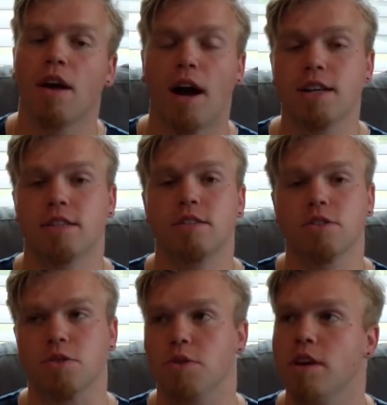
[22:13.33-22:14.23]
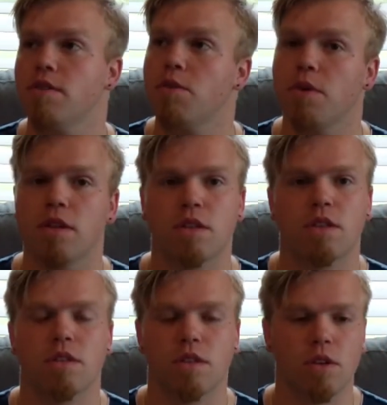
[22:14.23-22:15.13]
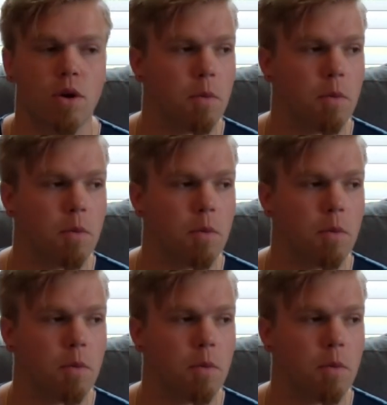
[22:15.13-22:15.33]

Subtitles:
I still do. Even with, you know,